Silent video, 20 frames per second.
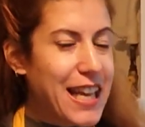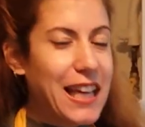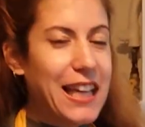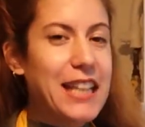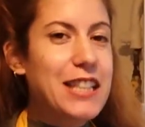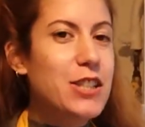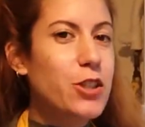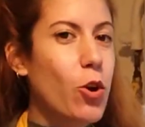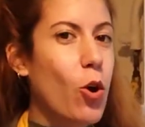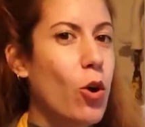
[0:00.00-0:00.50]

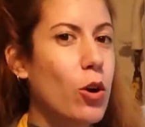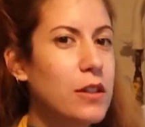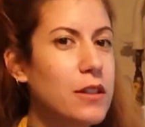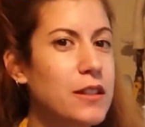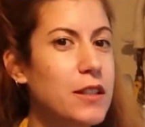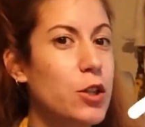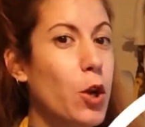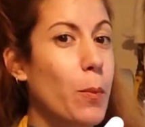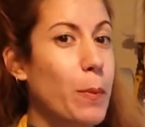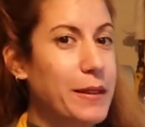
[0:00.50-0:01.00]
It's called
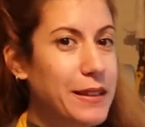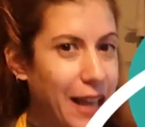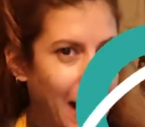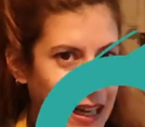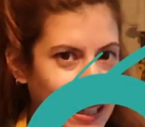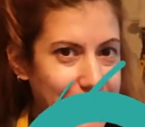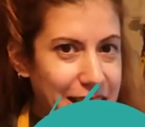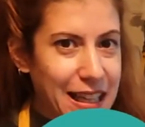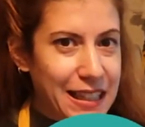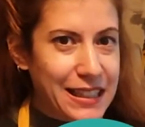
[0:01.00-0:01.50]

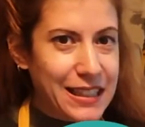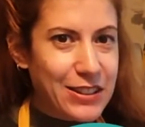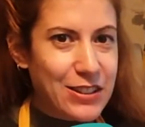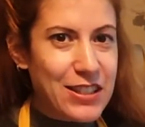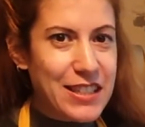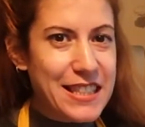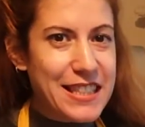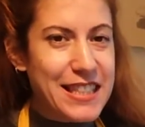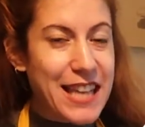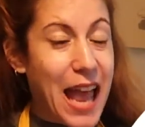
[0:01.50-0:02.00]
tiropitaria in
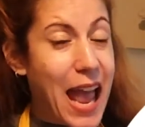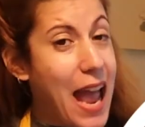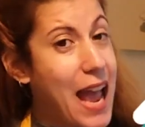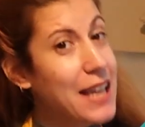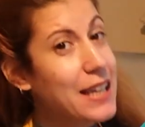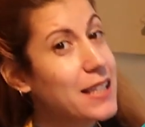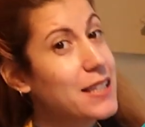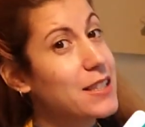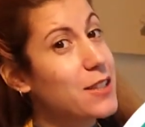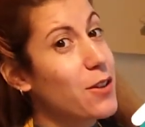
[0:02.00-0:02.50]
Greece
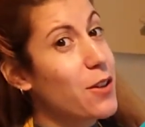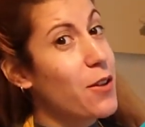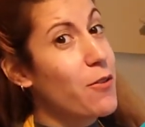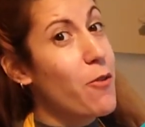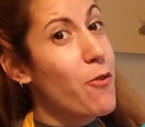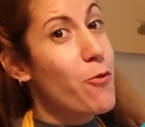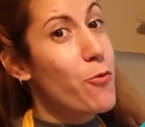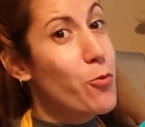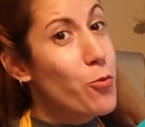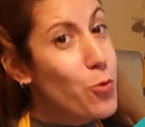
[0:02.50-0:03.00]
and it's a
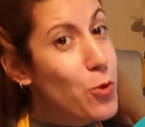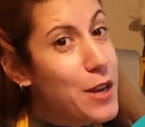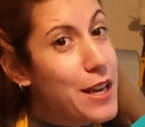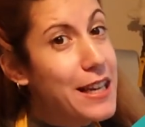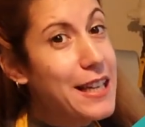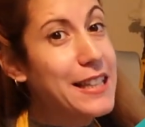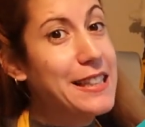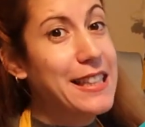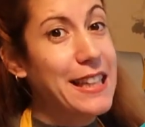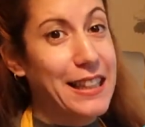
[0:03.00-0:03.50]

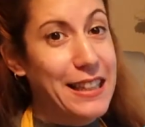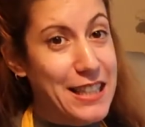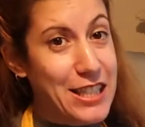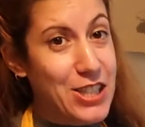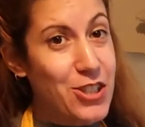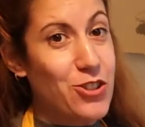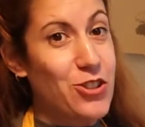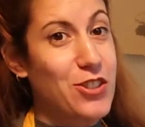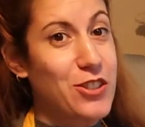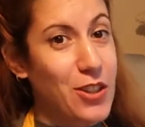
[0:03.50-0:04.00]
really
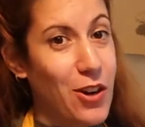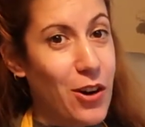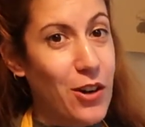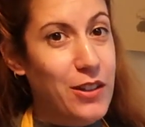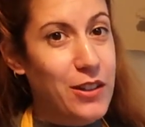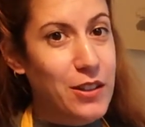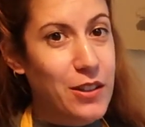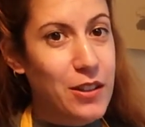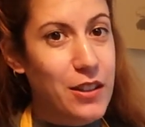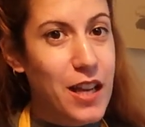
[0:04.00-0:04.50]
delicious
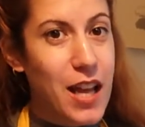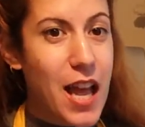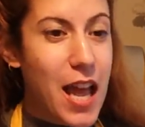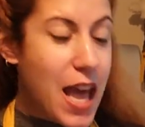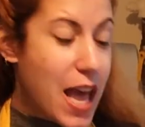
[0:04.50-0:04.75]
starter.